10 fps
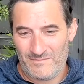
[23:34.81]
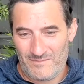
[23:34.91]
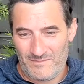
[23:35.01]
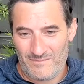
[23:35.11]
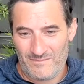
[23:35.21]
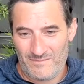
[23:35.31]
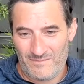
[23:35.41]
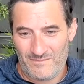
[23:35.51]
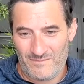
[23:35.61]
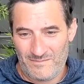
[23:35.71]

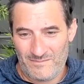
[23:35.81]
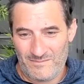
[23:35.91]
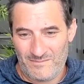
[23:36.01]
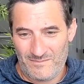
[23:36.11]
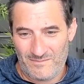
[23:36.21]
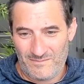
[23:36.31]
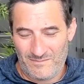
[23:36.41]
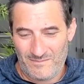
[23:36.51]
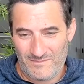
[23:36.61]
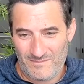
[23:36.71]

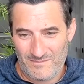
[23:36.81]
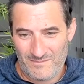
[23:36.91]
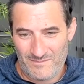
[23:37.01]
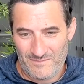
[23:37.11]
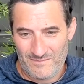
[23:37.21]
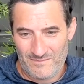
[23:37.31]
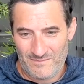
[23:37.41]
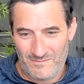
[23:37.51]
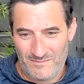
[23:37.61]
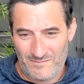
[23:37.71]

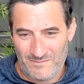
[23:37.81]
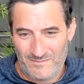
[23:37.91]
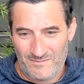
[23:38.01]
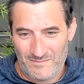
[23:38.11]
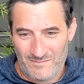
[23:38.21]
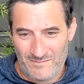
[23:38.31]
(not speaking)